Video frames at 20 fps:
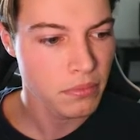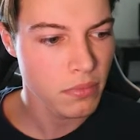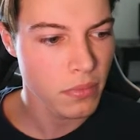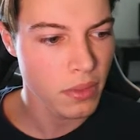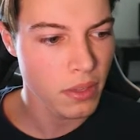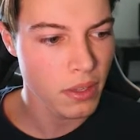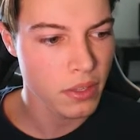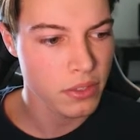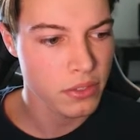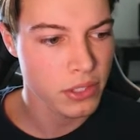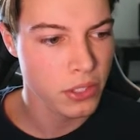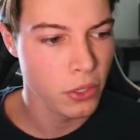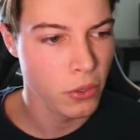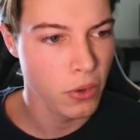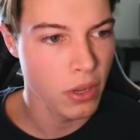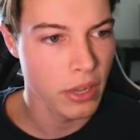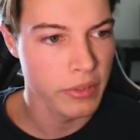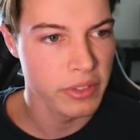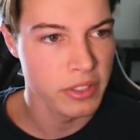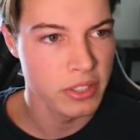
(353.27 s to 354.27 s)
So
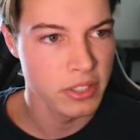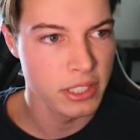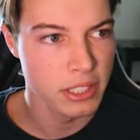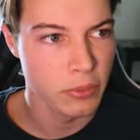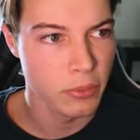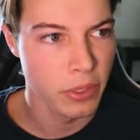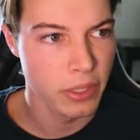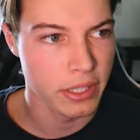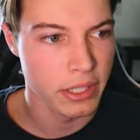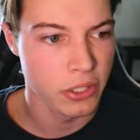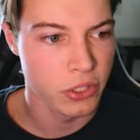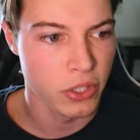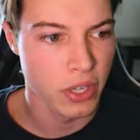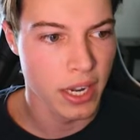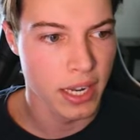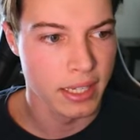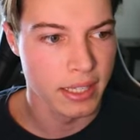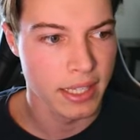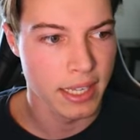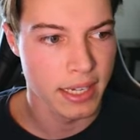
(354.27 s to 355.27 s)
obviously we're going to try
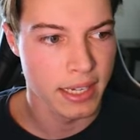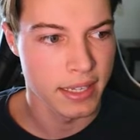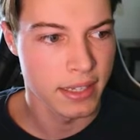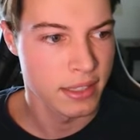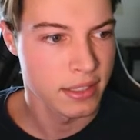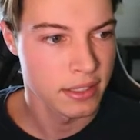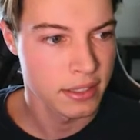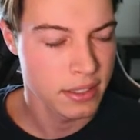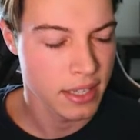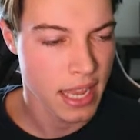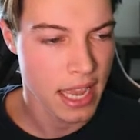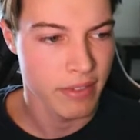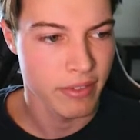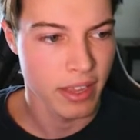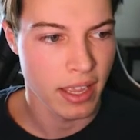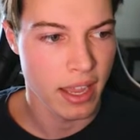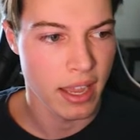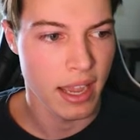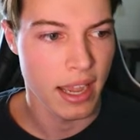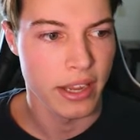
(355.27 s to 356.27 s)
and get it to have a
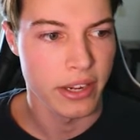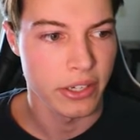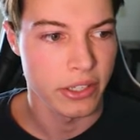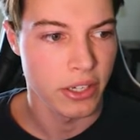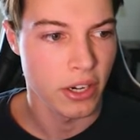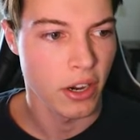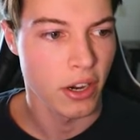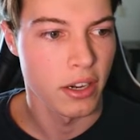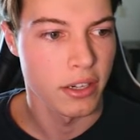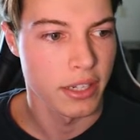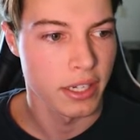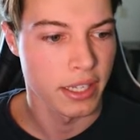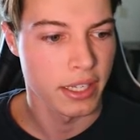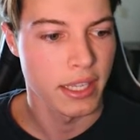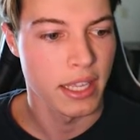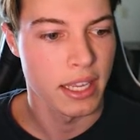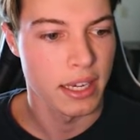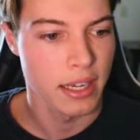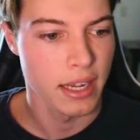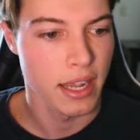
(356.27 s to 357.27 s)
higher hardening
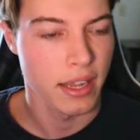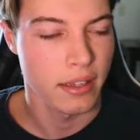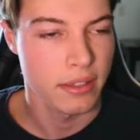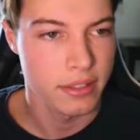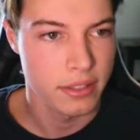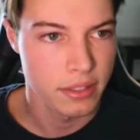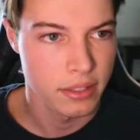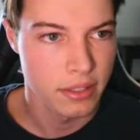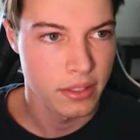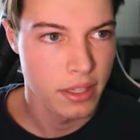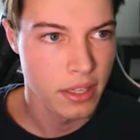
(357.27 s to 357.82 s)
index.